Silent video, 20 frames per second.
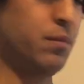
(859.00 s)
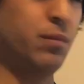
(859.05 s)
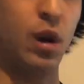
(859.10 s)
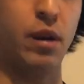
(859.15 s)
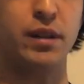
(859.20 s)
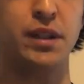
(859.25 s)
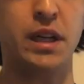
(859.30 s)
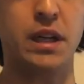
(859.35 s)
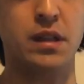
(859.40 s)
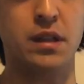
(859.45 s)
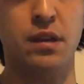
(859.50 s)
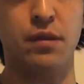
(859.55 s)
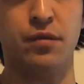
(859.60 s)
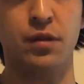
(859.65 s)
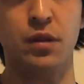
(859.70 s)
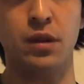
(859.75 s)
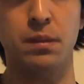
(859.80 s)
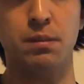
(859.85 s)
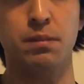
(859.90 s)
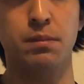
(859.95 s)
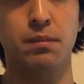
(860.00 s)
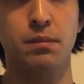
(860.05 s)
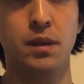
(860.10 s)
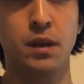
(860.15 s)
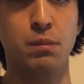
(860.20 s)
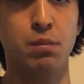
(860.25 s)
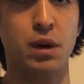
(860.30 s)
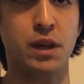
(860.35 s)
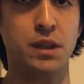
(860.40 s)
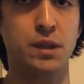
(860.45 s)
probably change out a few of the
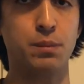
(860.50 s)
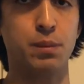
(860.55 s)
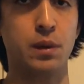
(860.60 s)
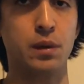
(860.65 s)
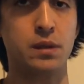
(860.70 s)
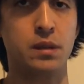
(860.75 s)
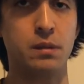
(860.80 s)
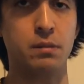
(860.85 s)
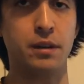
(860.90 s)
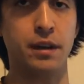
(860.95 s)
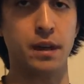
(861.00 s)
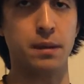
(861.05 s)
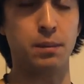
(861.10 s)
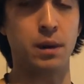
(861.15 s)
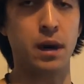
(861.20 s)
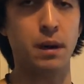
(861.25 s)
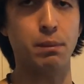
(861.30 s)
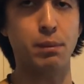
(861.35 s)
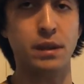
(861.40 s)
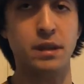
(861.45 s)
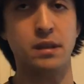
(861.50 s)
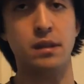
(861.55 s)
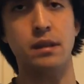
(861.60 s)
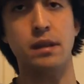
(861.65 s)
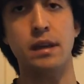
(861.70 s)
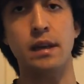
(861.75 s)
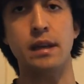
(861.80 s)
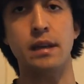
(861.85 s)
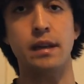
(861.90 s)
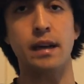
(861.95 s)
compression parts to be like a palm piston
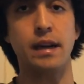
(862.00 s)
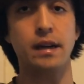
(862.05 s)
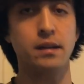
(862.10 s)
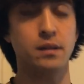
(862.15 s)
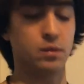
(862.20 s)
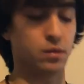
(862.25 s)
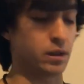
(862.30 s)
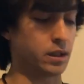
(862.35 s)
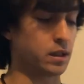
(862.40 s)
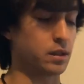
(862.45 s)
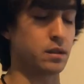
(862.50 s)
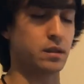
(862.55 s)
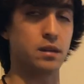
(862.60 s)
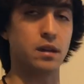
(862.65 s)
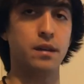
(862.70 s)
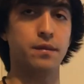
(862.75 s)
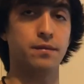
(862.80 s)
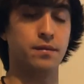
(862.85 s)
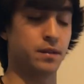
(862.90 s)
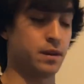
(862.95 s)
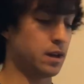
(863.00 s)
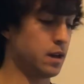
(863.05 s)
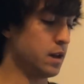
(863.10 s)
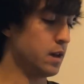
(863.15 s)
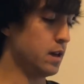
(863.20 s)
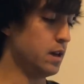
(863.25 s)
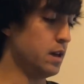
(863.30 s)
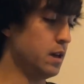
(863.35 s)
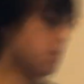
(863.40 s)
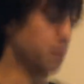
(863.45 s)
head, that sort of good stuff.
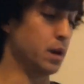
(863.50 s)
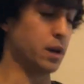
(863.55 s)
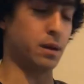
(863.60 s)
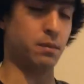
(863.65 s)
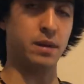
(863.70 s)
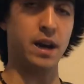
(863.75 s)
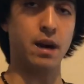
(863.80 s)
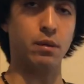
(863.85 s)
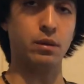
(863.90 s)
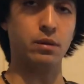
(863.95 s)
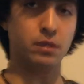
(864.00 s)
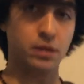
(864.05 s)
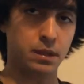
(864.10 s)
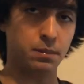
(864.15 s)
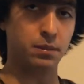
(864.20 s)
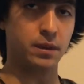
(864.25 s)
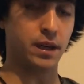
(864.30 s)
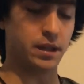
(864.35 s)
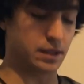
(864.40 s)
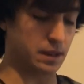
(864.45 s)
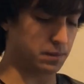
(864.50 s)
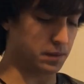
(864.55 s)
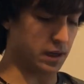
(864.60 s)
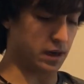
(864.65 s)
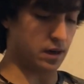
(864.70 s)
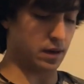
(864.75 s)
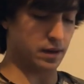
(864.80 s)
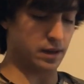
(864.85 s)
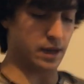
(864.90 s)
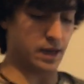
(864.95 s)
But yeah, we will keep you guys
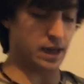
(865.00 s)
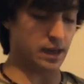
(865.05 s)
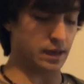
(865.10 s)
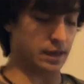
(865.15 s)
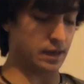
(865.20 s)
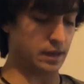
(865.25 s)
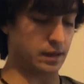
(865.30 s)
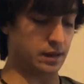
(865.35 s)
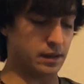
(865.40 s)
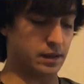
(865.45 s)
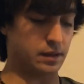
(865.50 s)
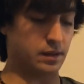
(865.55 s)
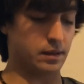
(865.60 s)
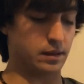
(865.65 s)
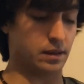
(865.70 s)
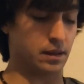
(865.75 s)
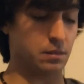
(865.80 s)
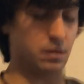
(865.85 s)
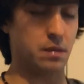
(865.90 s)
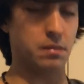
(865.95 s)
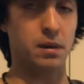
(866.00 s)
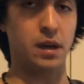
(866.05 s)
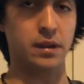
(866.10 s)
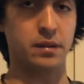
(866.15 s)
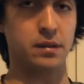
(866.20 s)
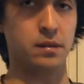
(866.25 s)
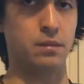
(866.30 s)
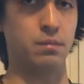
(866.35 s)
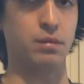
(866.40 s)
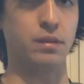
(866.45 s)
updated on that. And this is going to be a monster